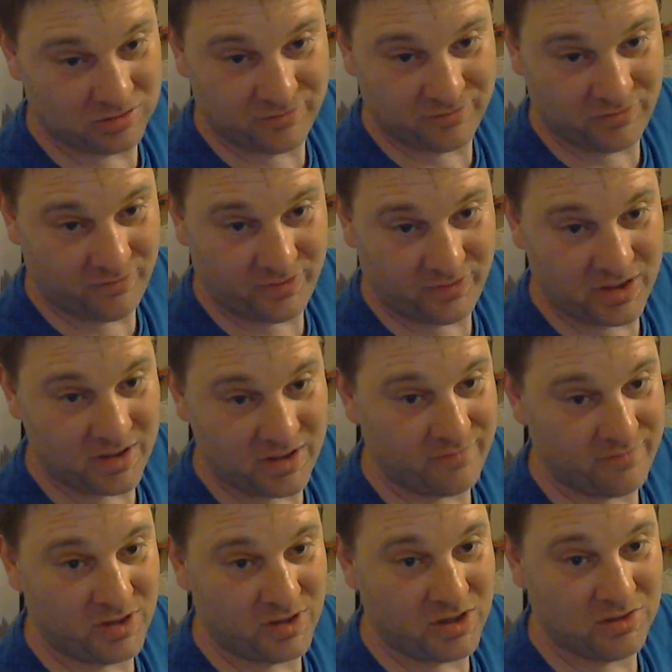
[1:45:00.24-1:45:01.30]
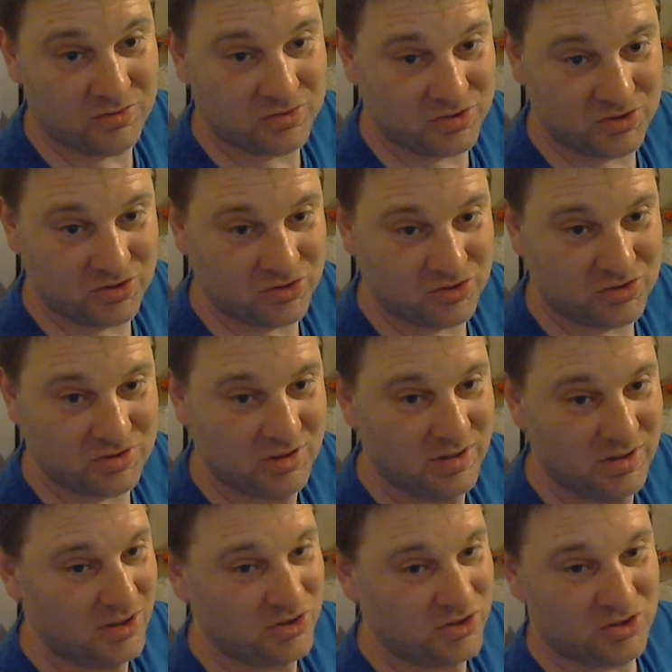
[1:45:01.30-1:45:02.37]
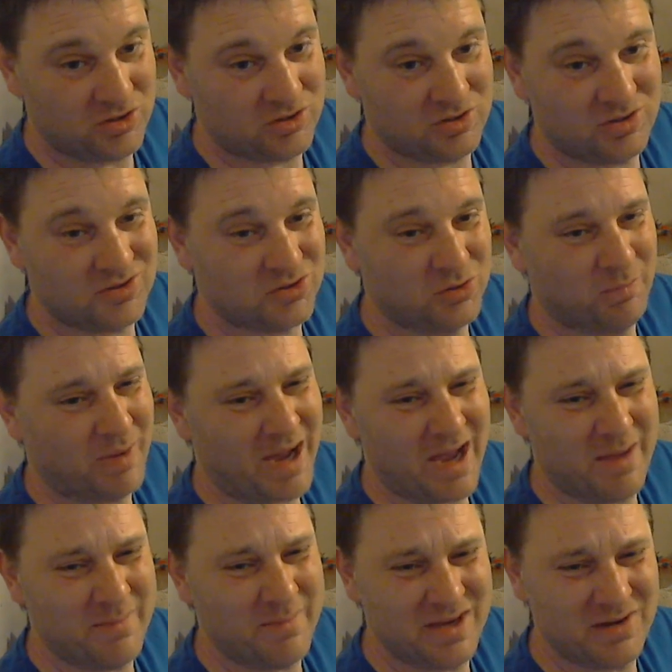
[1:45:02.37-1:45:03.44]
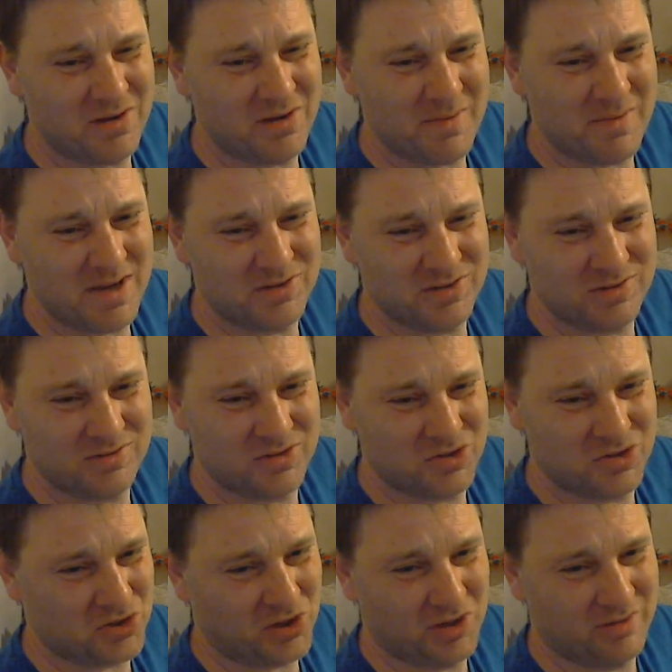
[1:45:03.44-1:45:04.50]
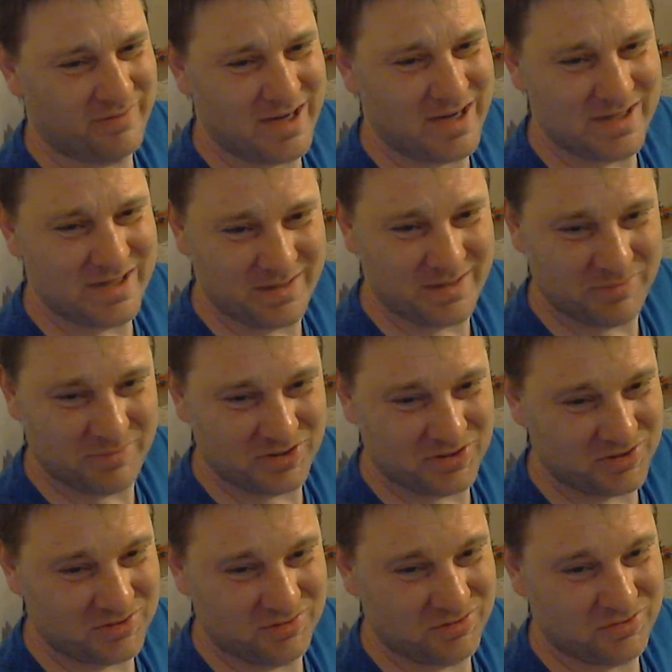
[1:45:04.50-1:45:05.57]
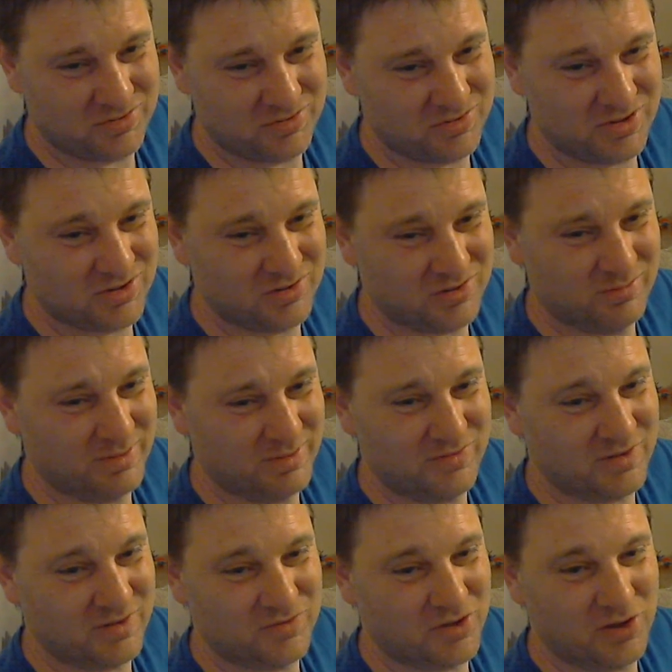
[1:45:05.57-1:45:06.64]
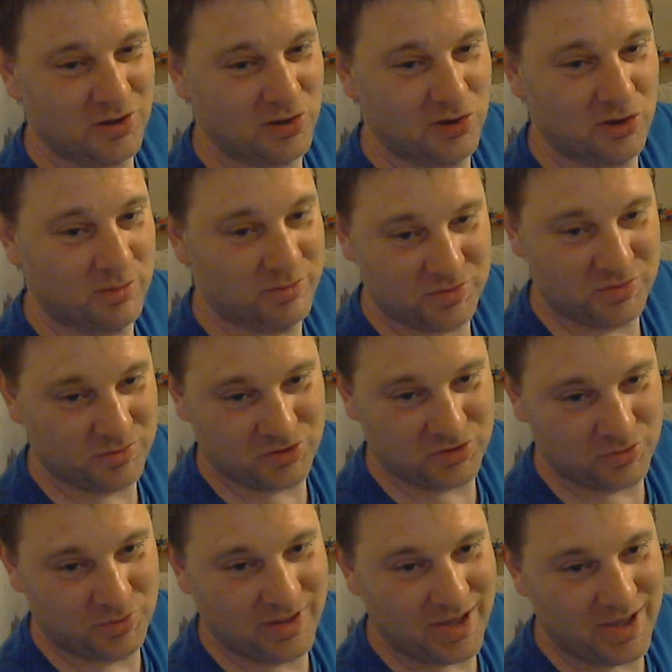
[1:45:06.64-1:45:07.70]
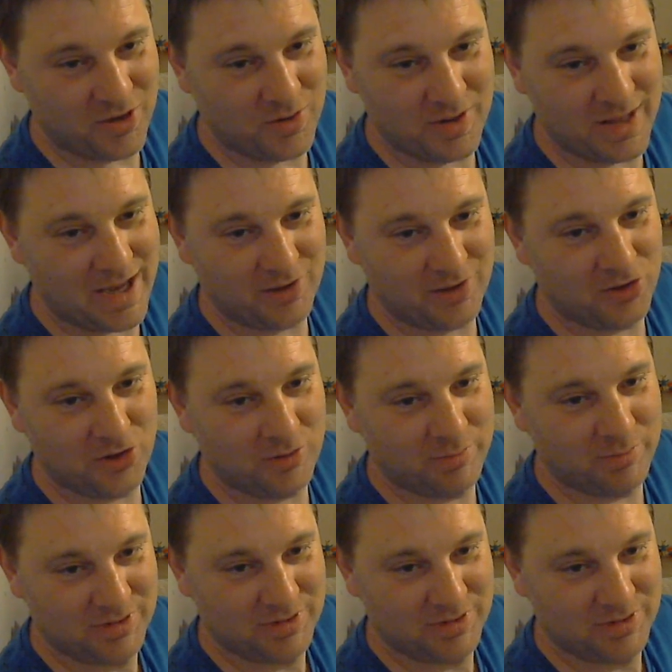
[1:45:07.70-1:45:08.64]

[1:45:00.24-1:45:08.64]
her everything else, she's stood by me. You know what I mean? She tolerates it, but she still believes she lives on a globe. Don't let go of that globe.